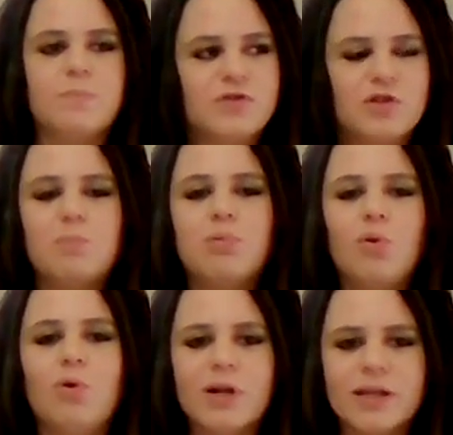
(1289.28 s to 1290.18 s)
still
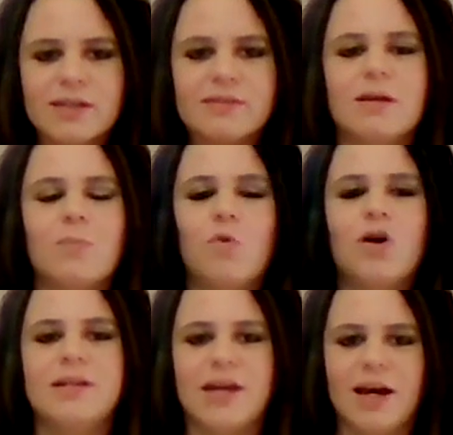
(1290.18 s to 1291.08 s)
putting
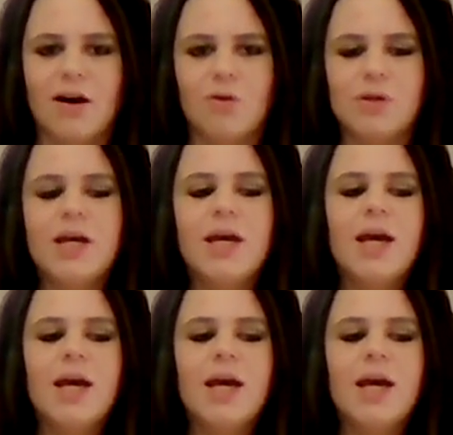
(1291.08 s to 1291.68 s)
someone down.